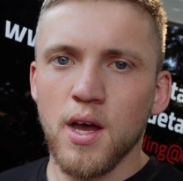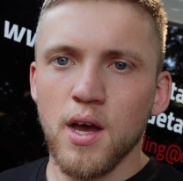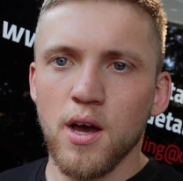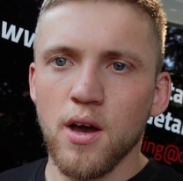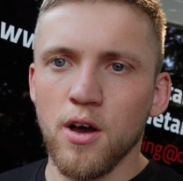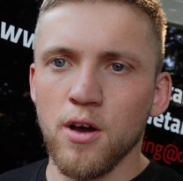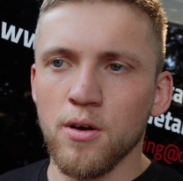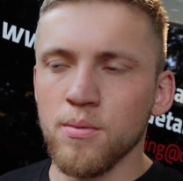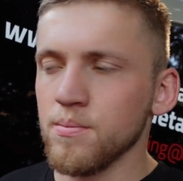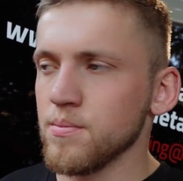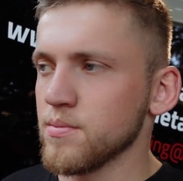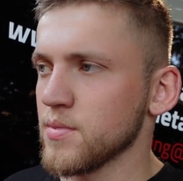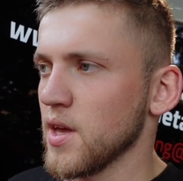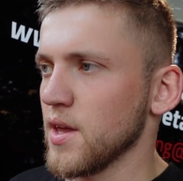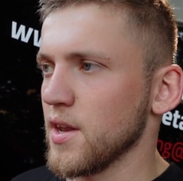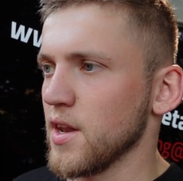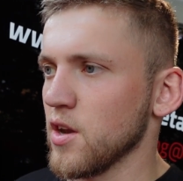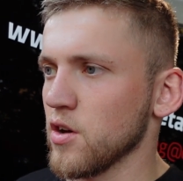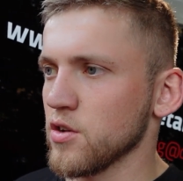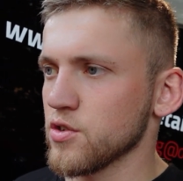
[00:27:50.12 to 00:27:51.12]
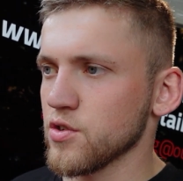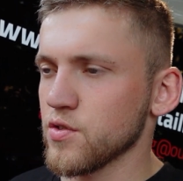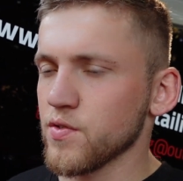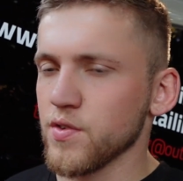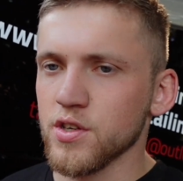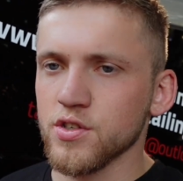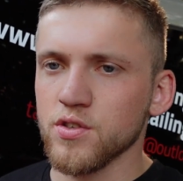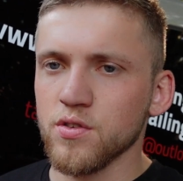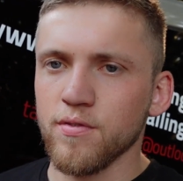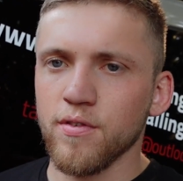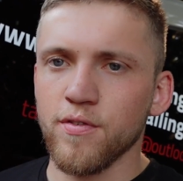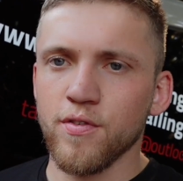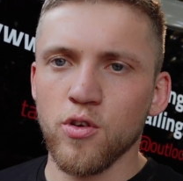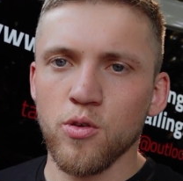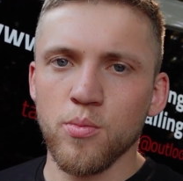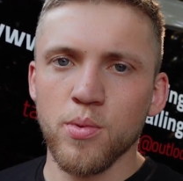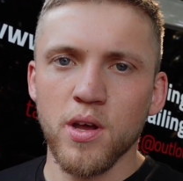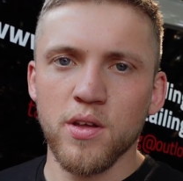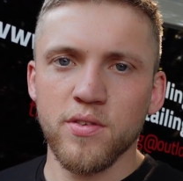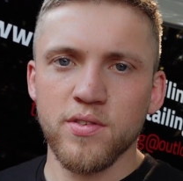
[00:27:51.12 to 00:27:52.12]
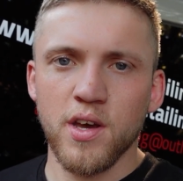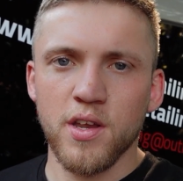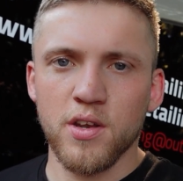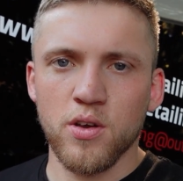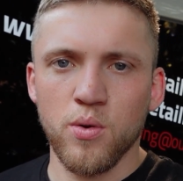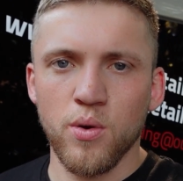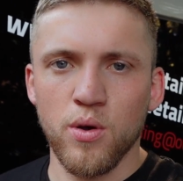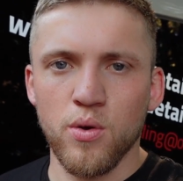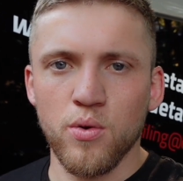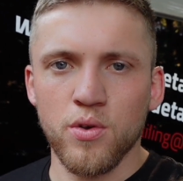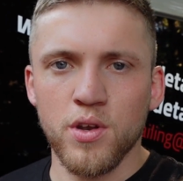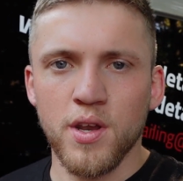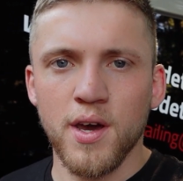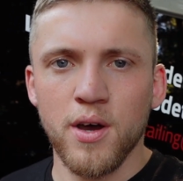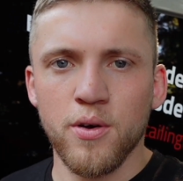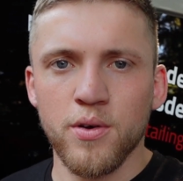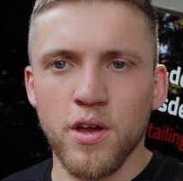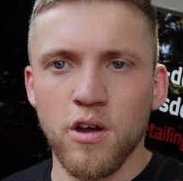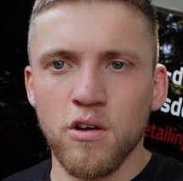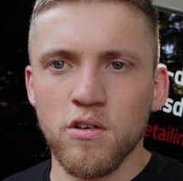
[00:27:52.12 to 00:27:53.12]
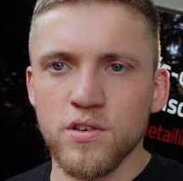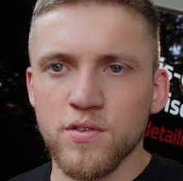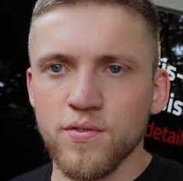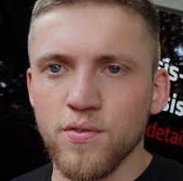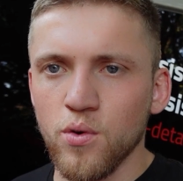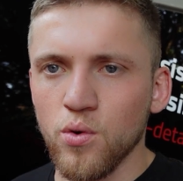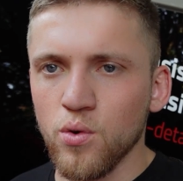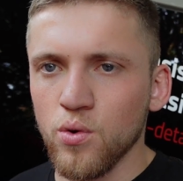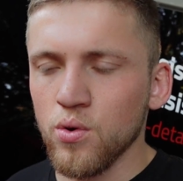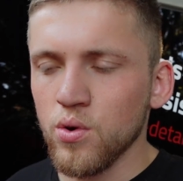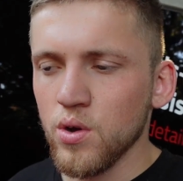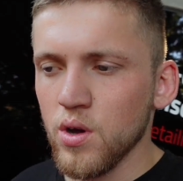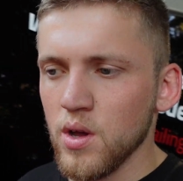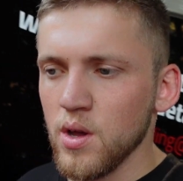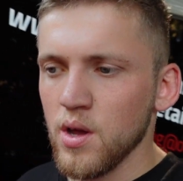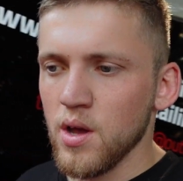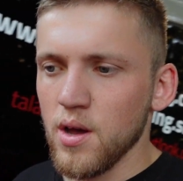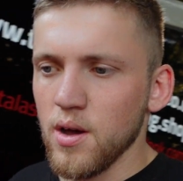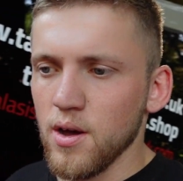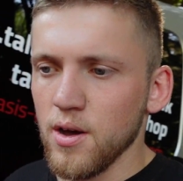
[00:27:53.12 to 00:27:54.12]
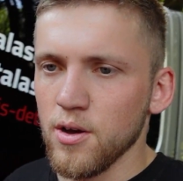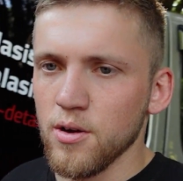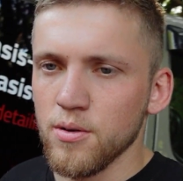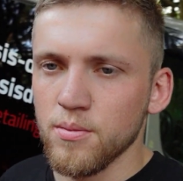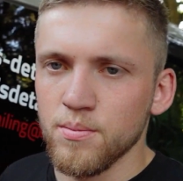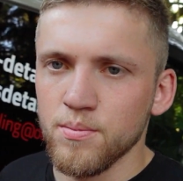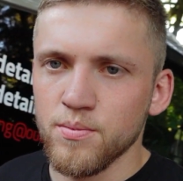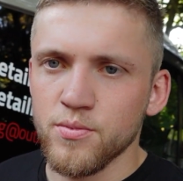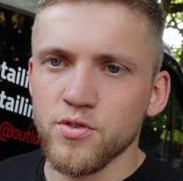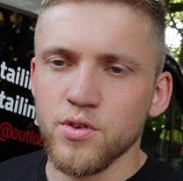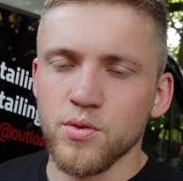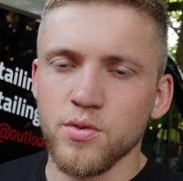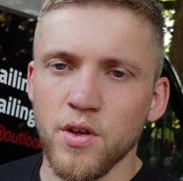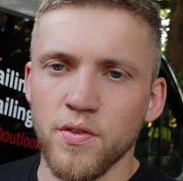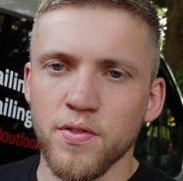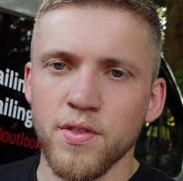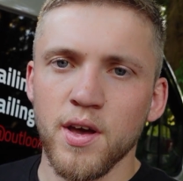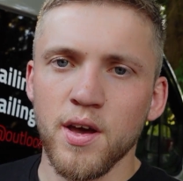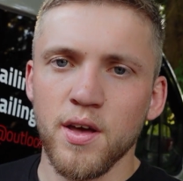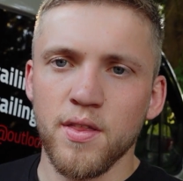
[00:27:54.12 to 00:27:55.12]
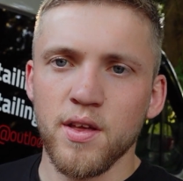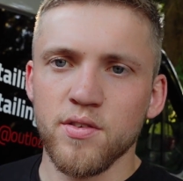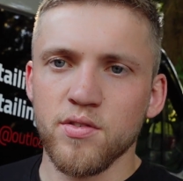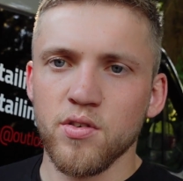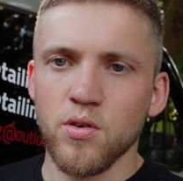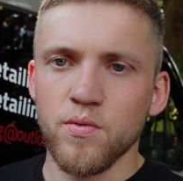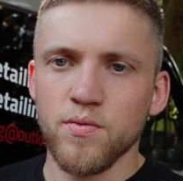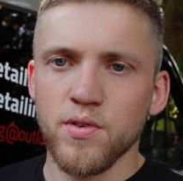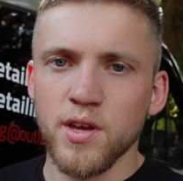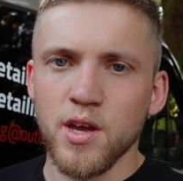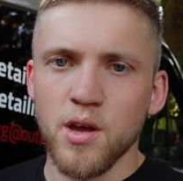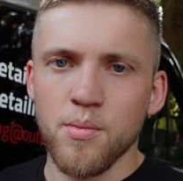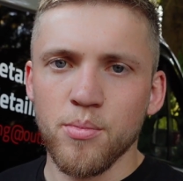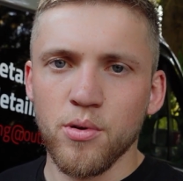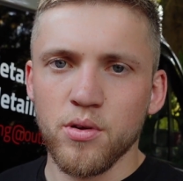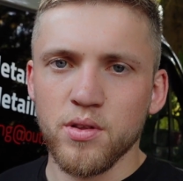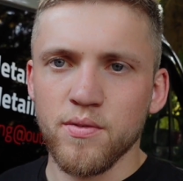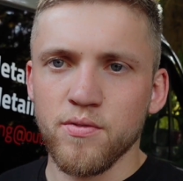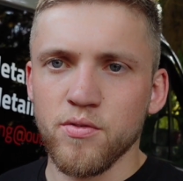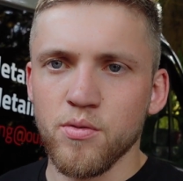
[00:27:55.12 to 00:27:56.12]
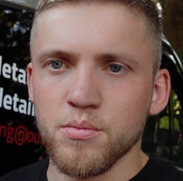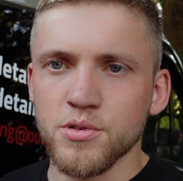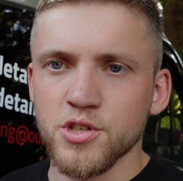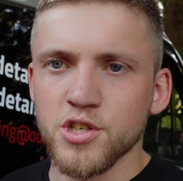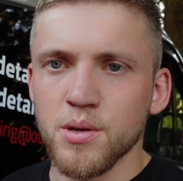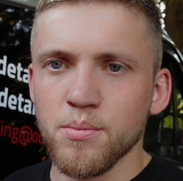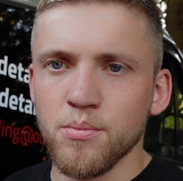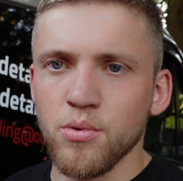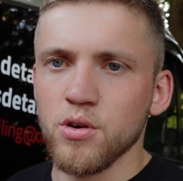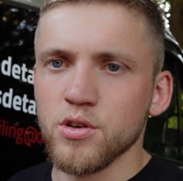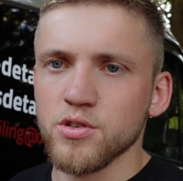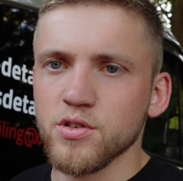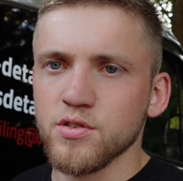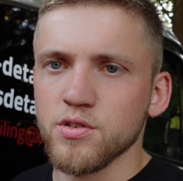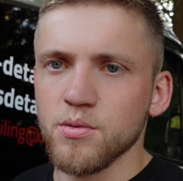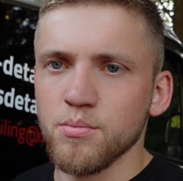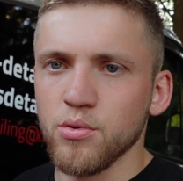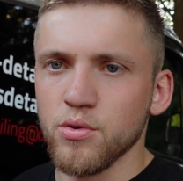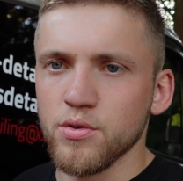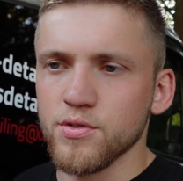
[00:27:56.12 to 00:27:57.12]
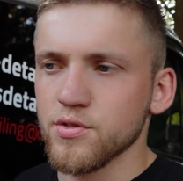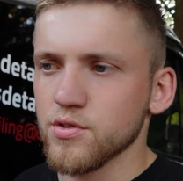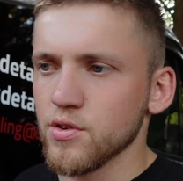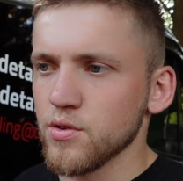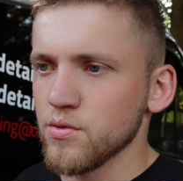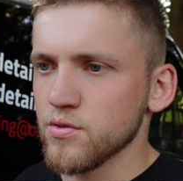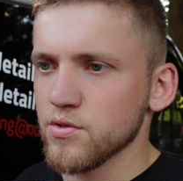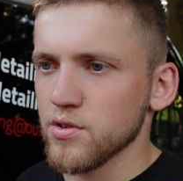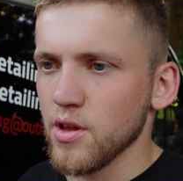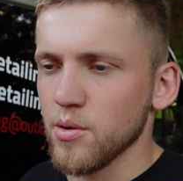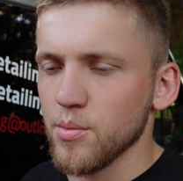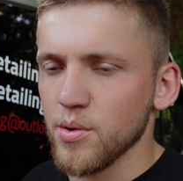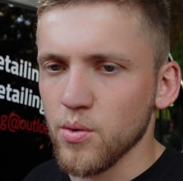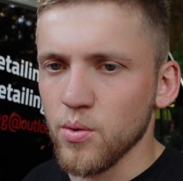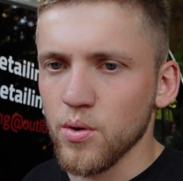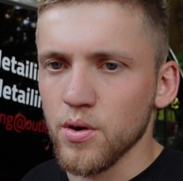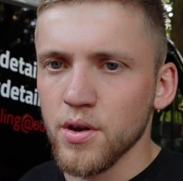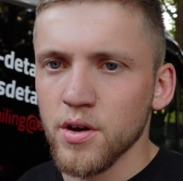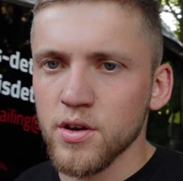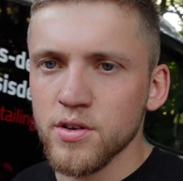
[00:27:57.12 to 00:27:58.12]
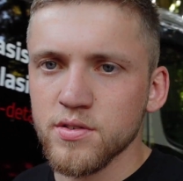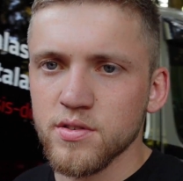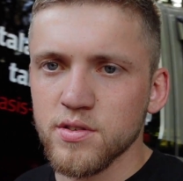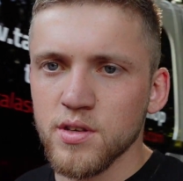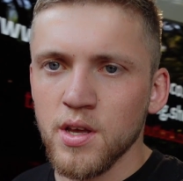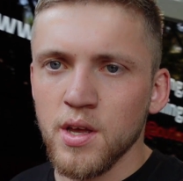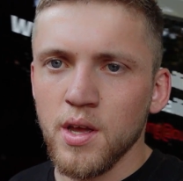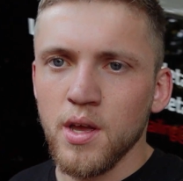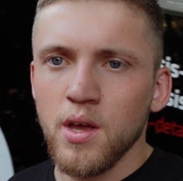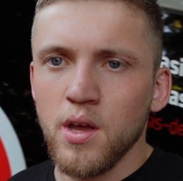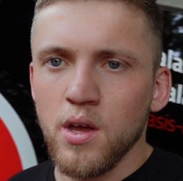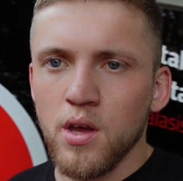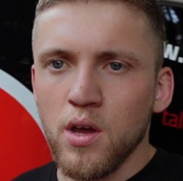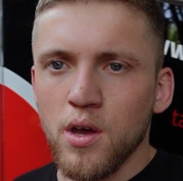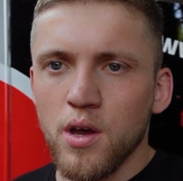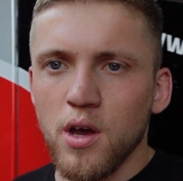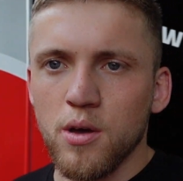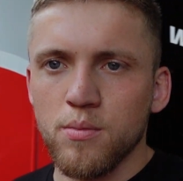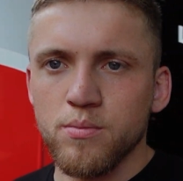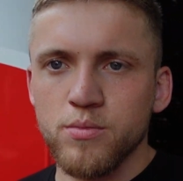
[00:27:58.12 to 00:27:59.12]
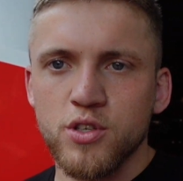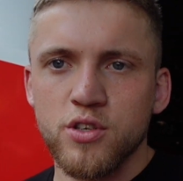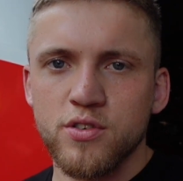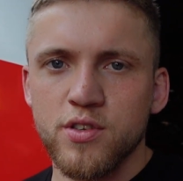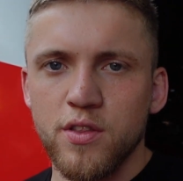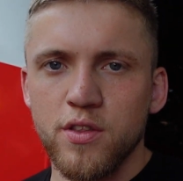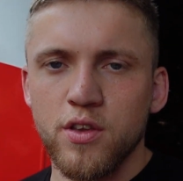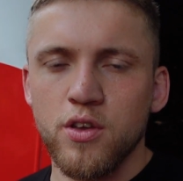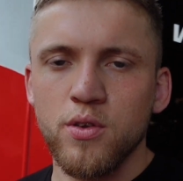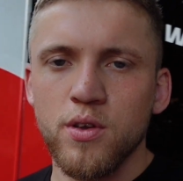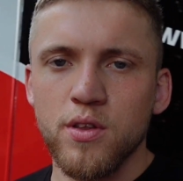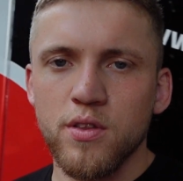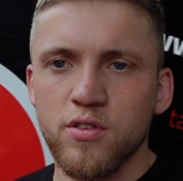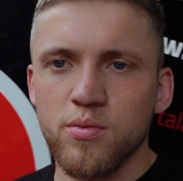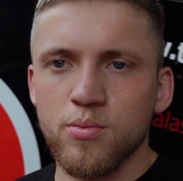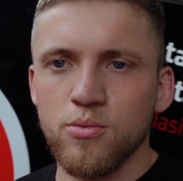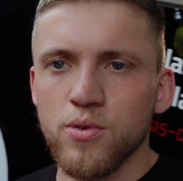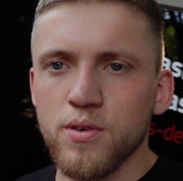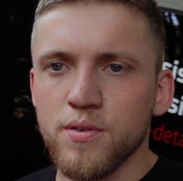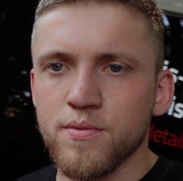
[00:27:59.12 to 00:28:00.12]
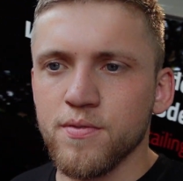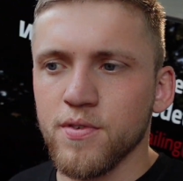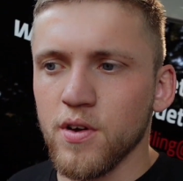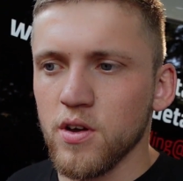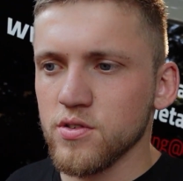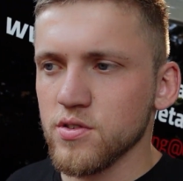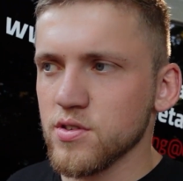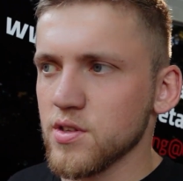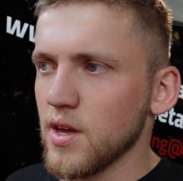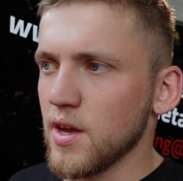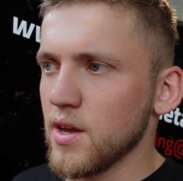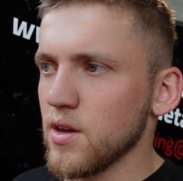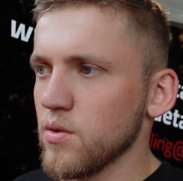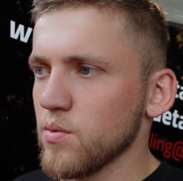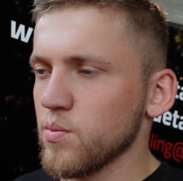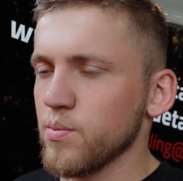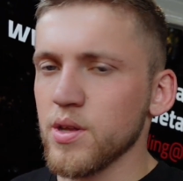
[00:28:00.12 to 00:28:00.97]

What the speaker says: And then I just finished off a few bits, had a quote on an Audi RS4. So done that. That's hopefully getting booked in for machine polish at some point soon, so that'll be quite nice. Just at the unit this morning, Thursday.